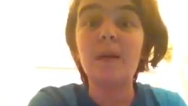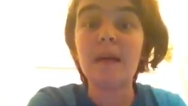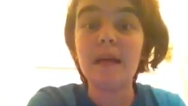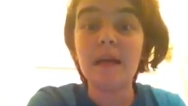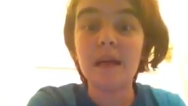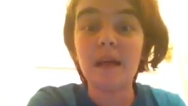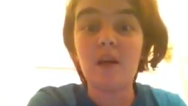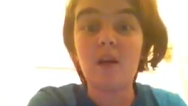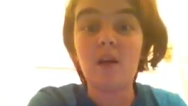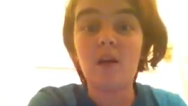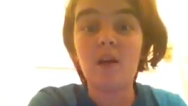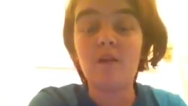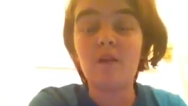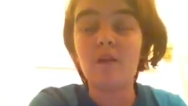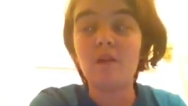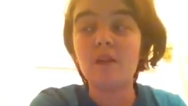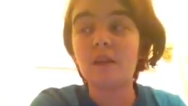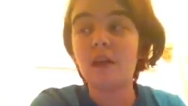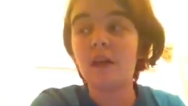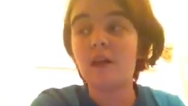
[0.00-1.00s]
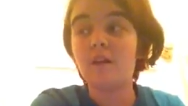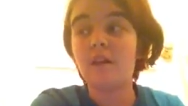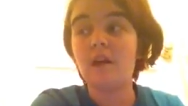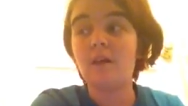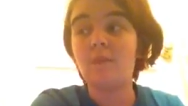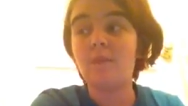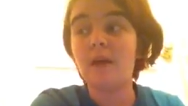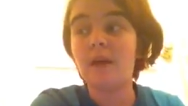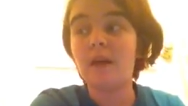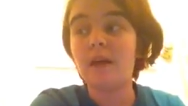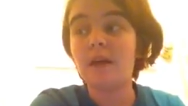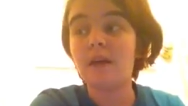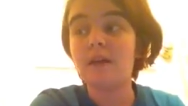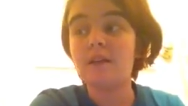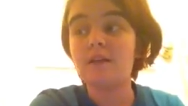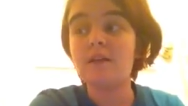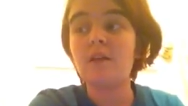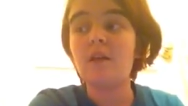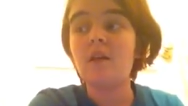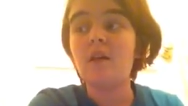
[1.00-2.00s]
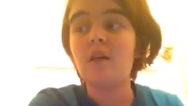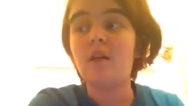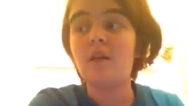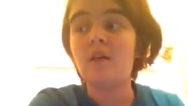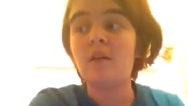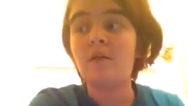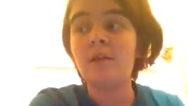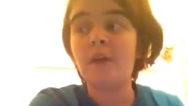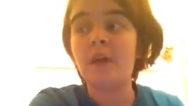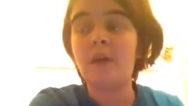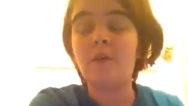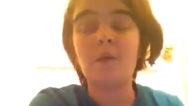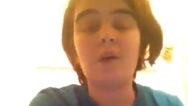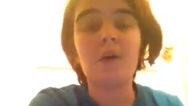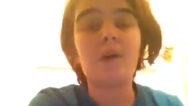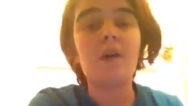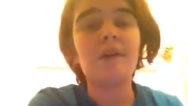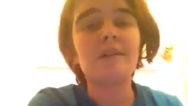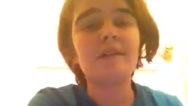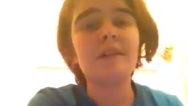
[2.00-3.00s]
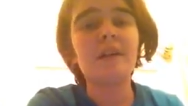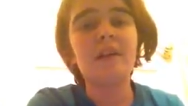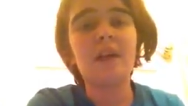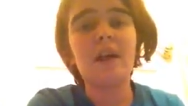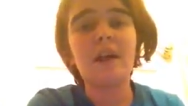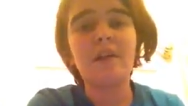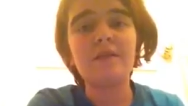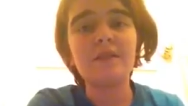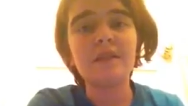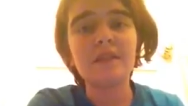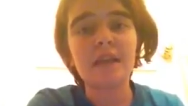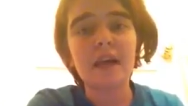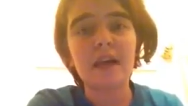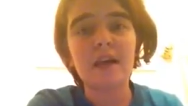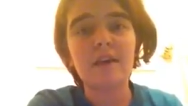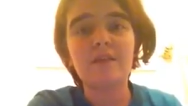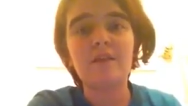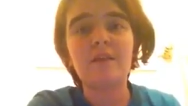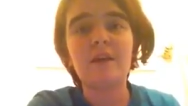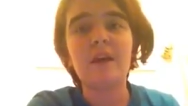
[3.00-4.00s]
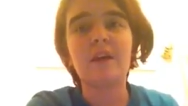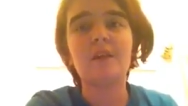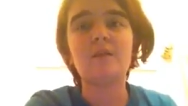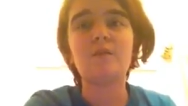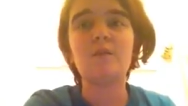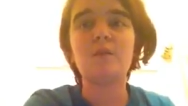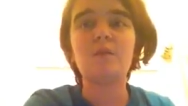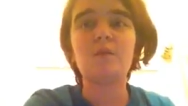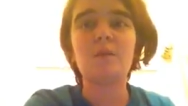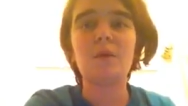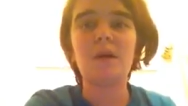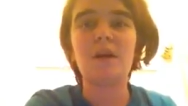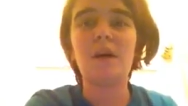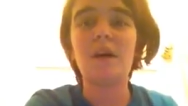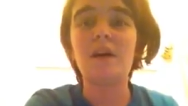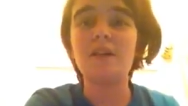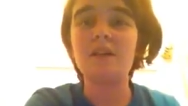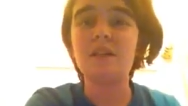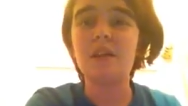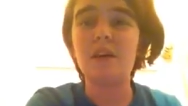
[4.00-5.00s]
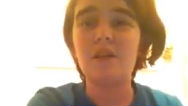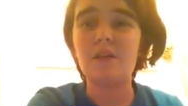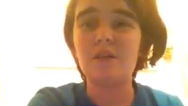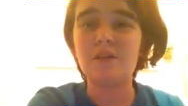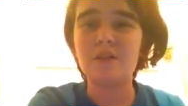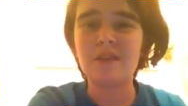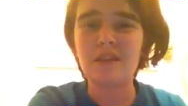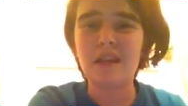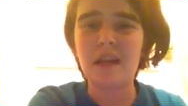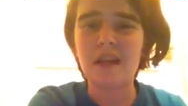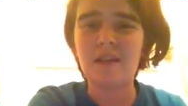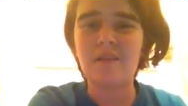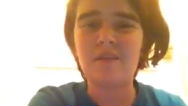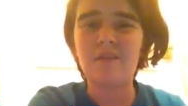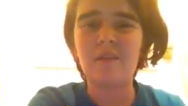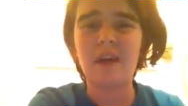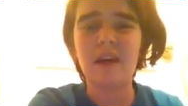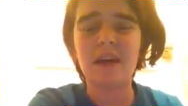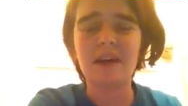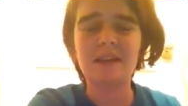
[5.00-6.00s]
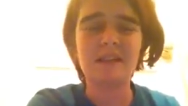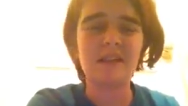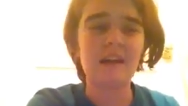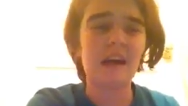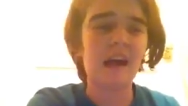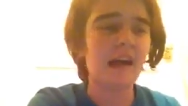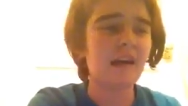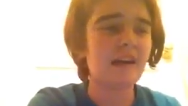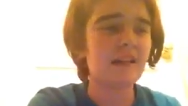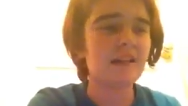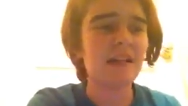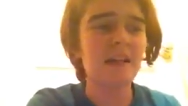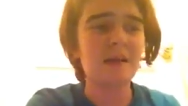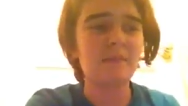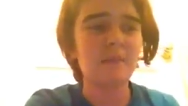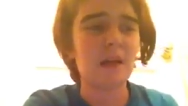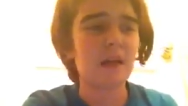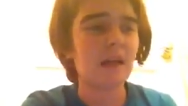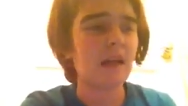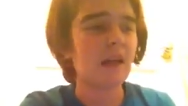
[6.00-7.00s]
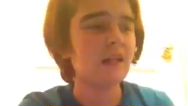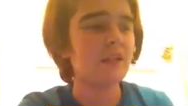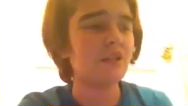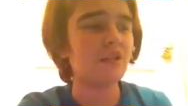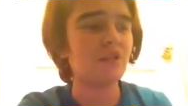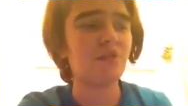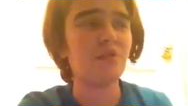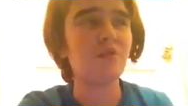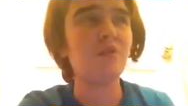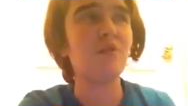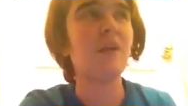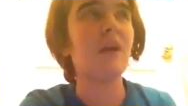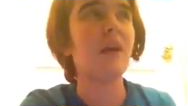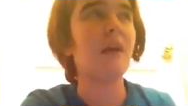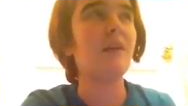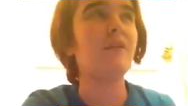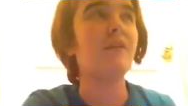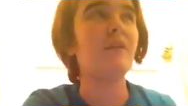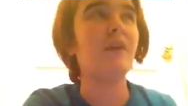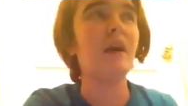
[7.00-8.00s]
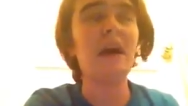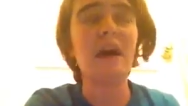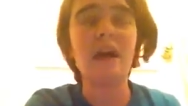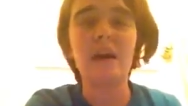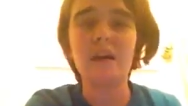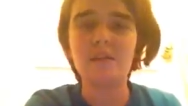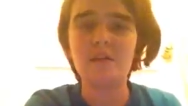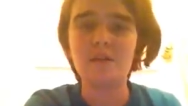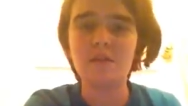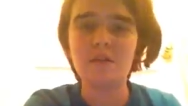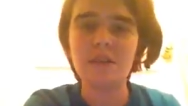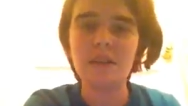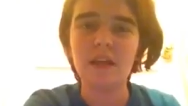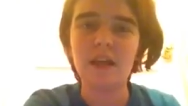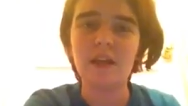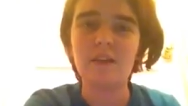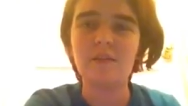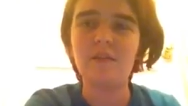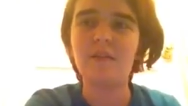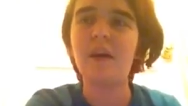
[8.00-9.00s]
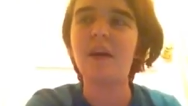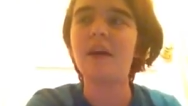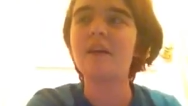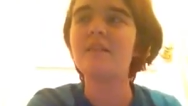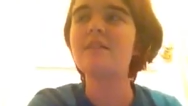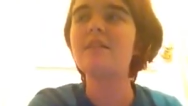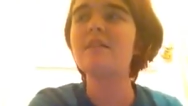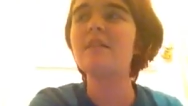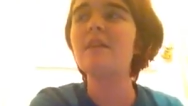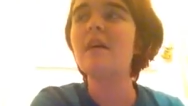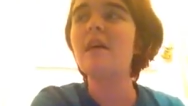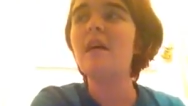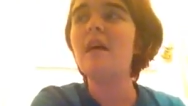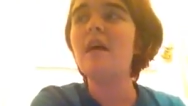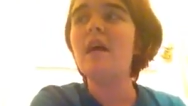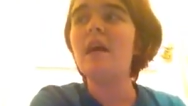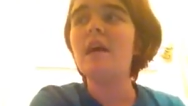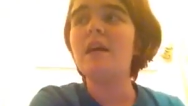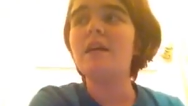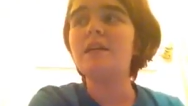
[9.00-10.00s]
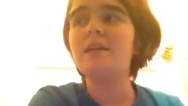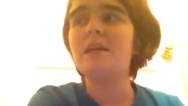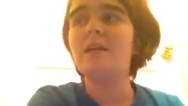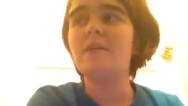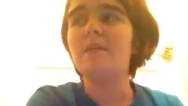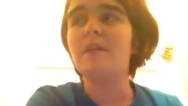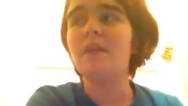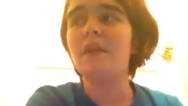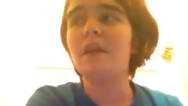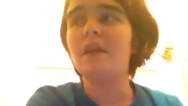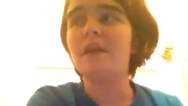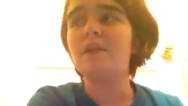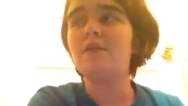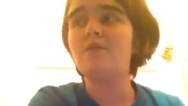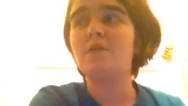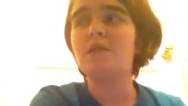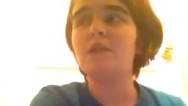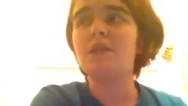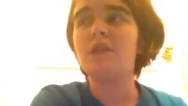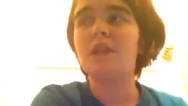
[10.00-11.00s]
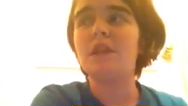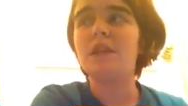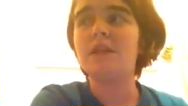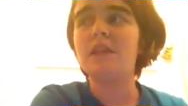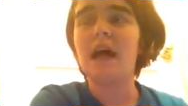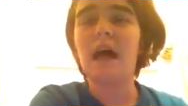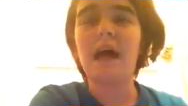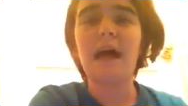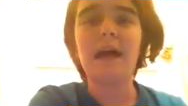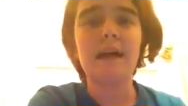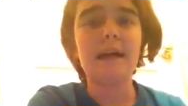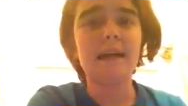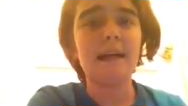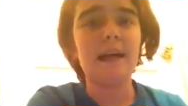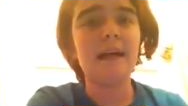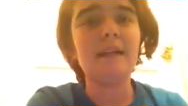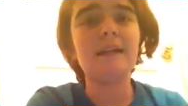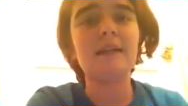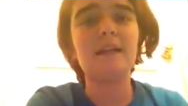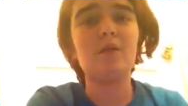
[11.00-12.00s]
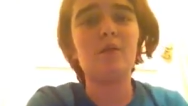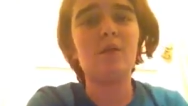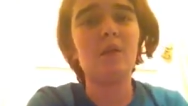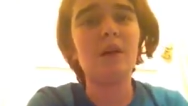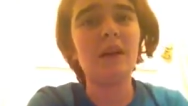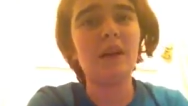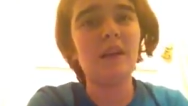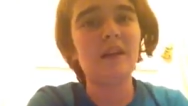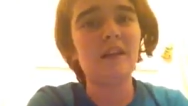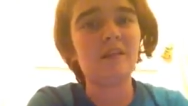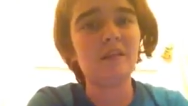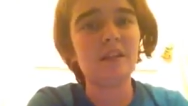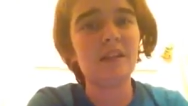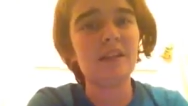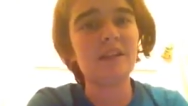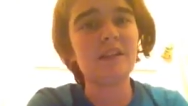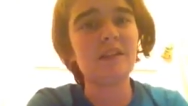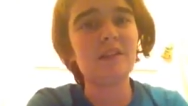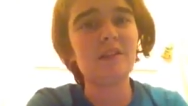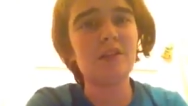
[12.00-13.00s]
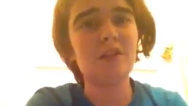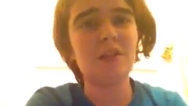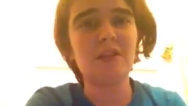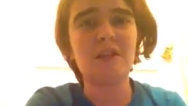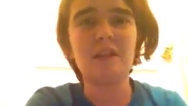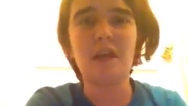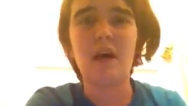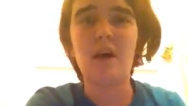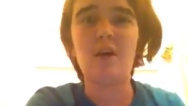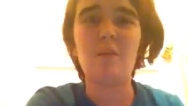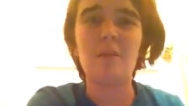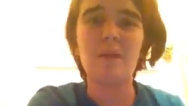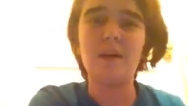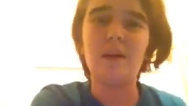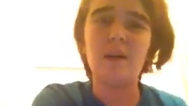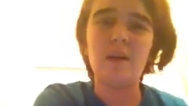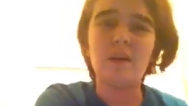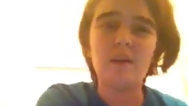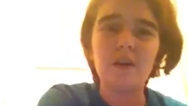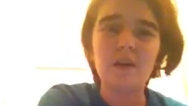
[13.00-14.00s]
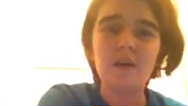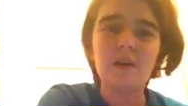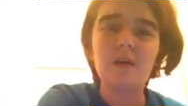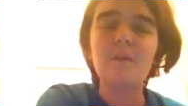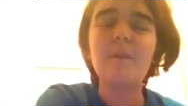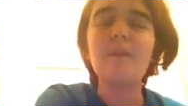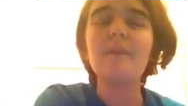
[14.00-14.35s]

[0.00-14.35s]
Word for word: get off of a lot of them because they were causing a lot of side effects, which were causing other side effects, and I had to take medications to counteract those side effects. And some things were just agonizing one illness just to help another.